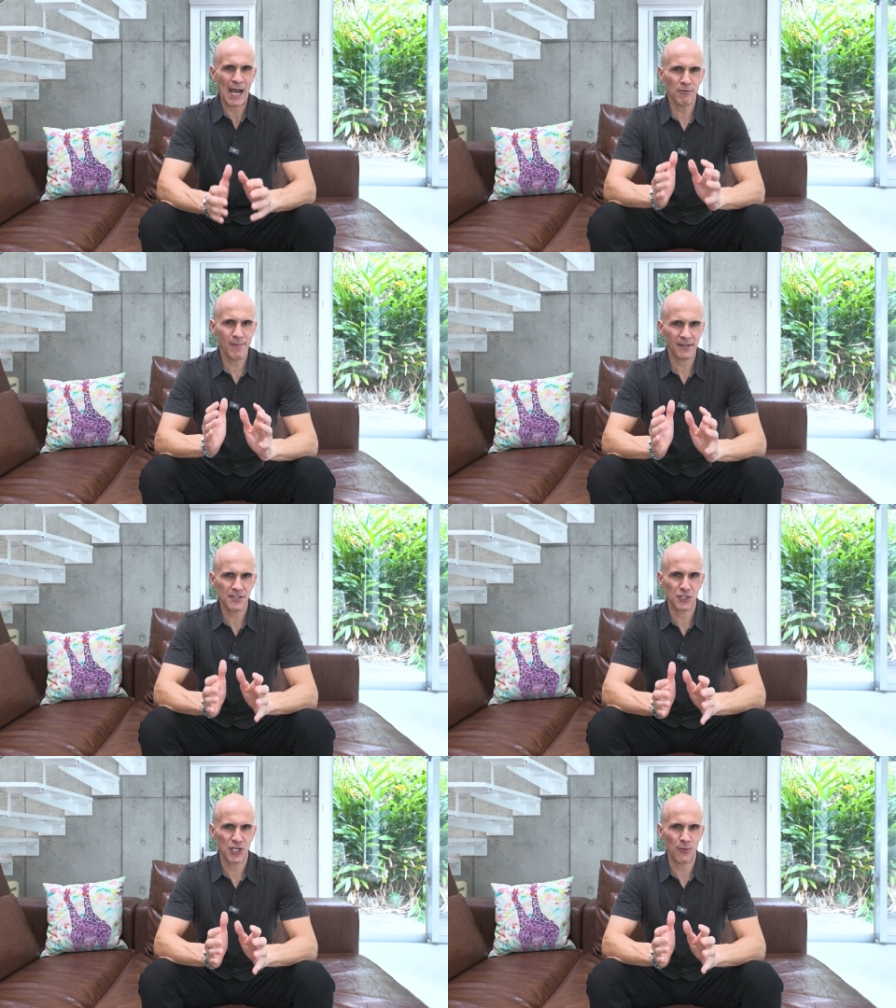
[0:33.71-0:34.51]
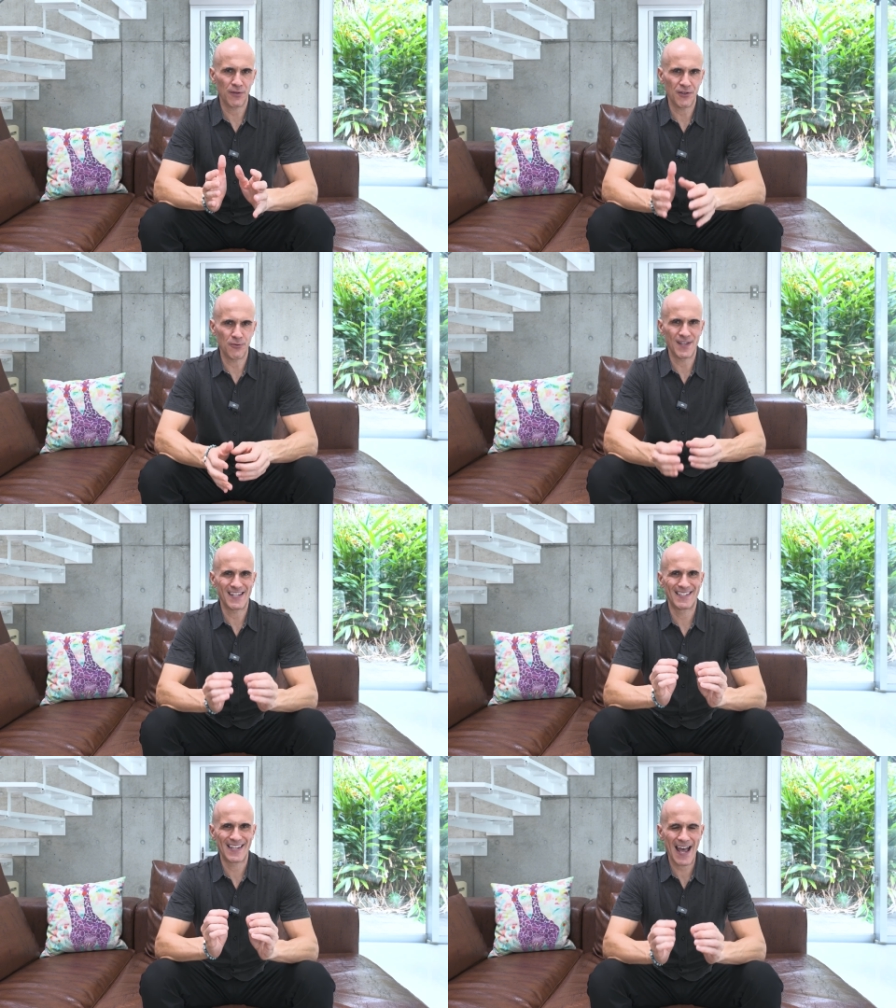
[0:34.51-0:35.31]
I'm about to share with you
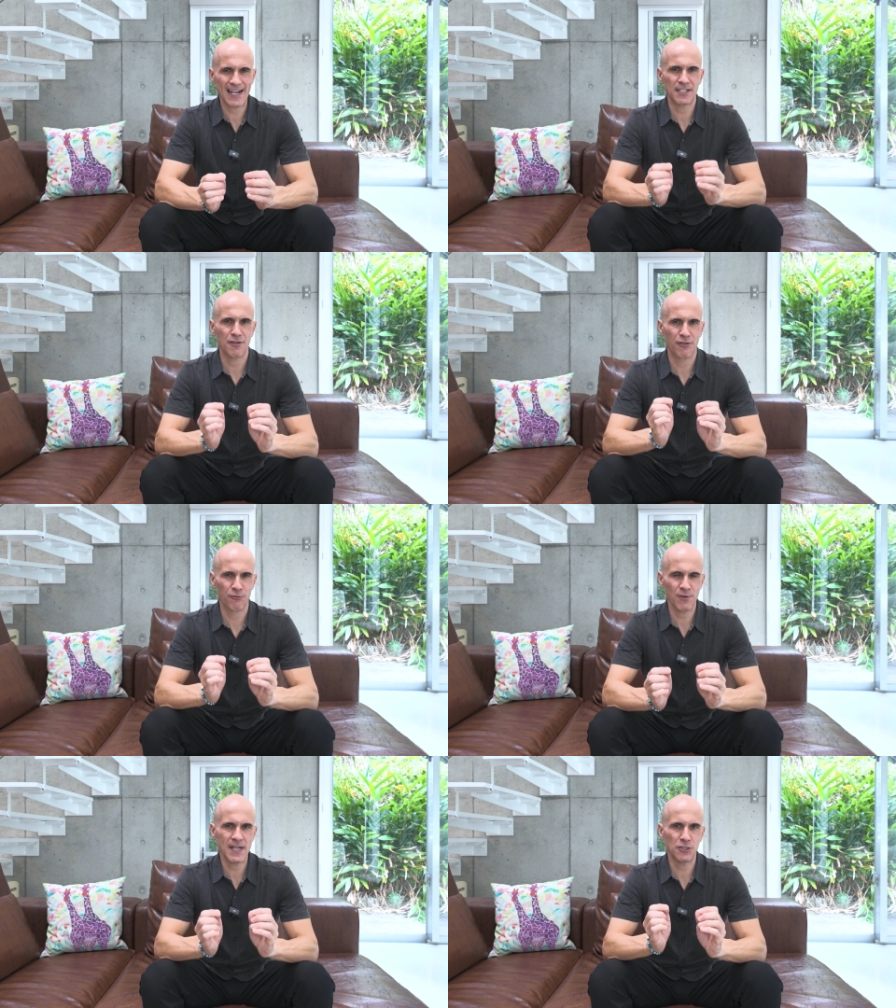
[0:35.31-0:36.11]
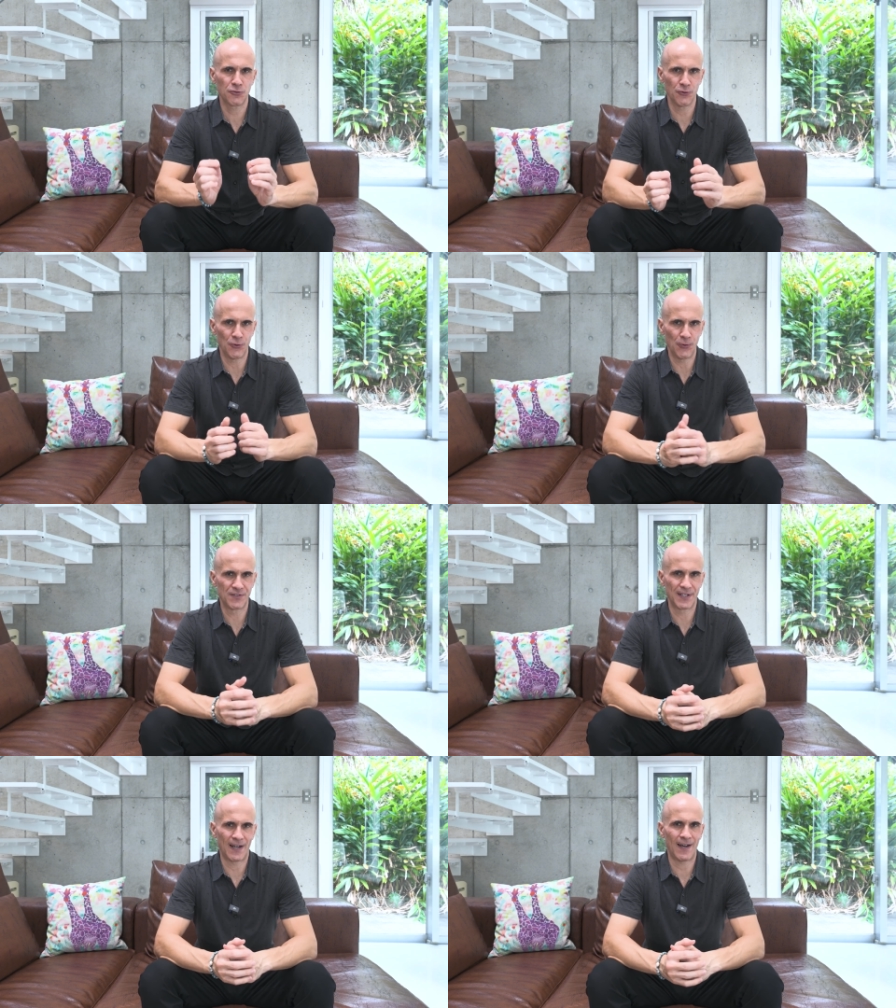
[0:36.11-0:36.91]
the exact 3
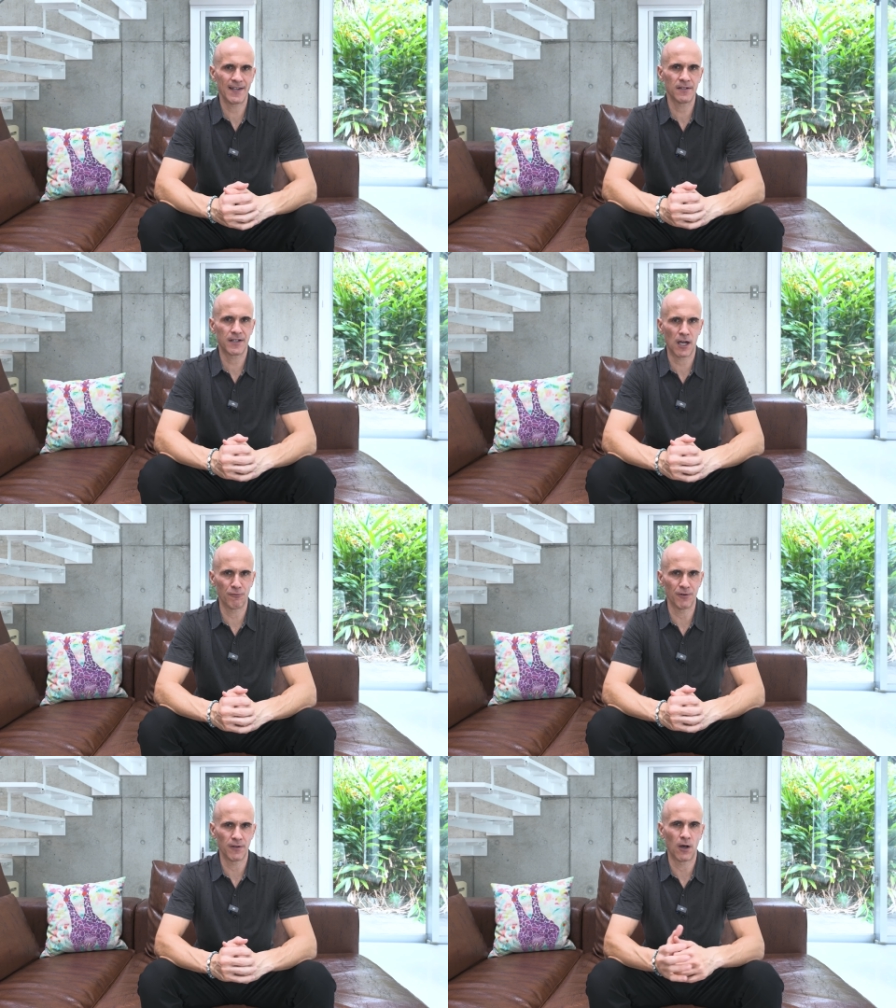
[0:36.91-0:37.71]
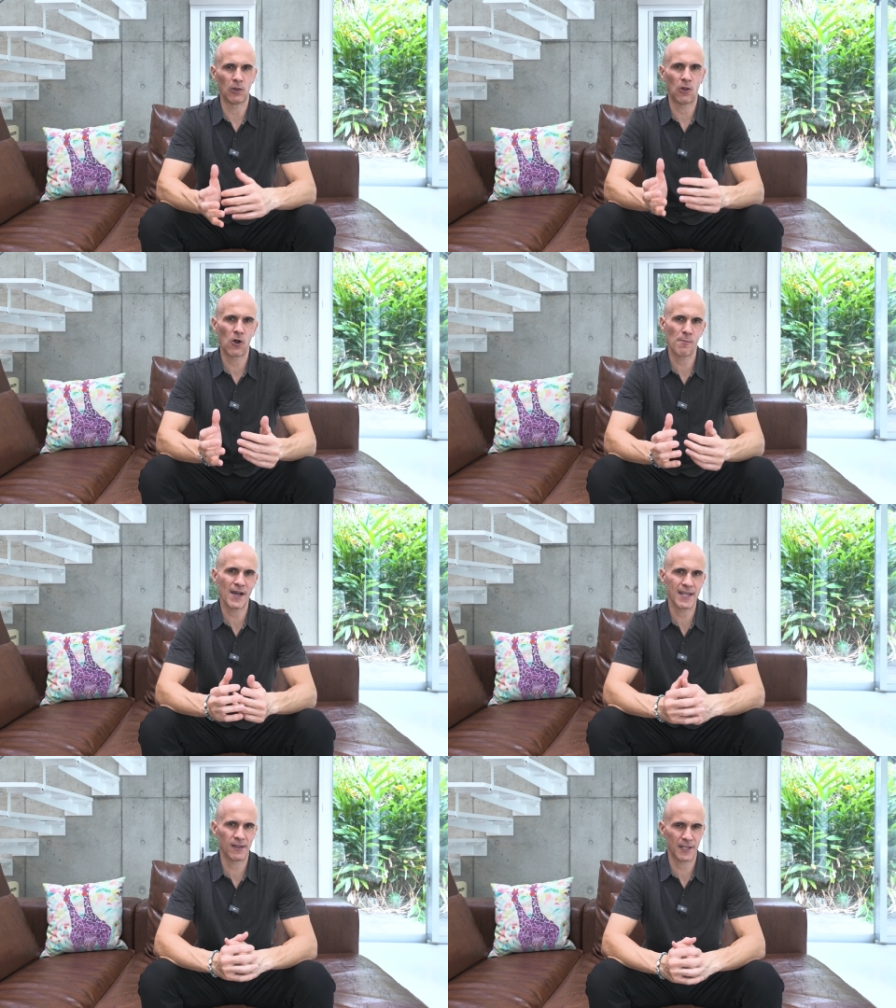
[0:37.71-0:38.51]
truths that I uncovered
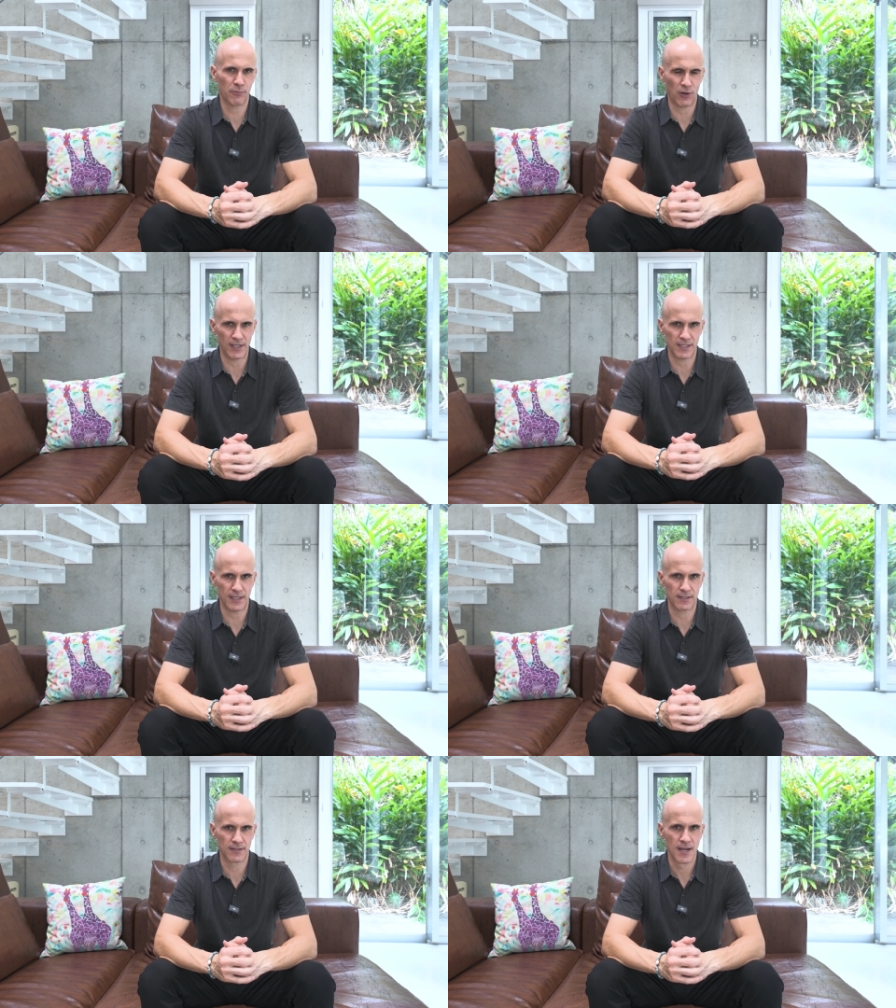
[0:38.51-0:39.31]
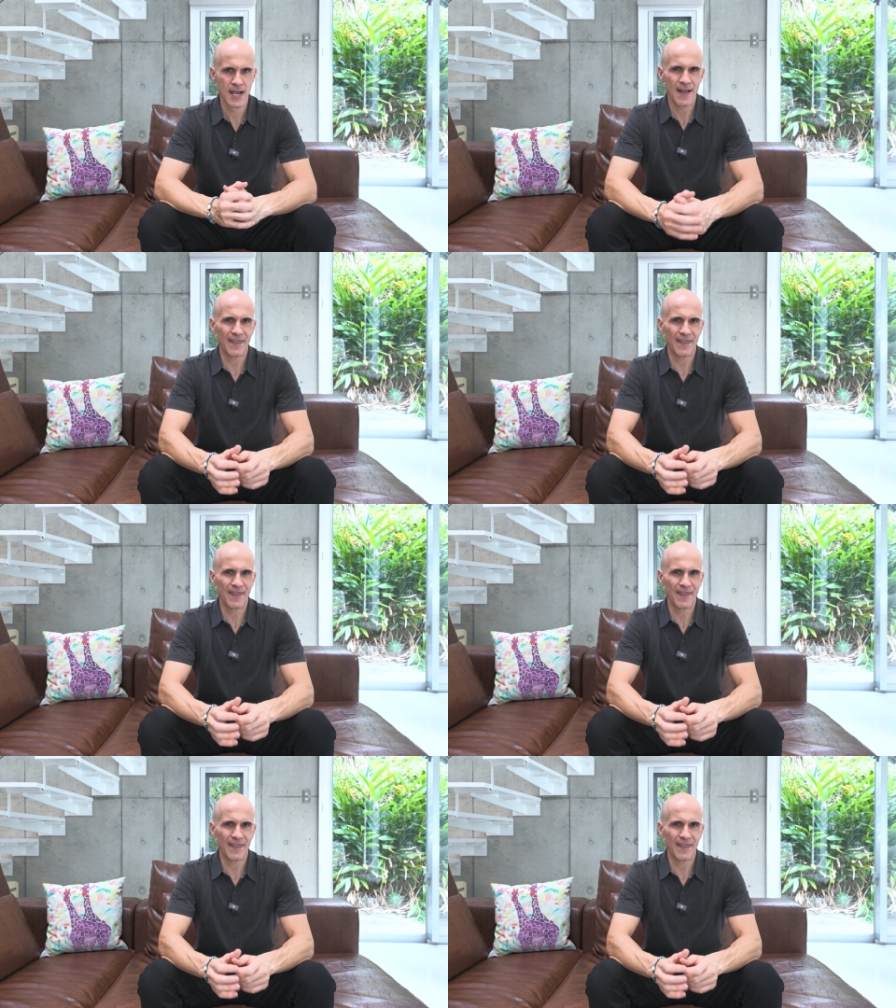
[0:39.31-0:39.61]
along my healing process.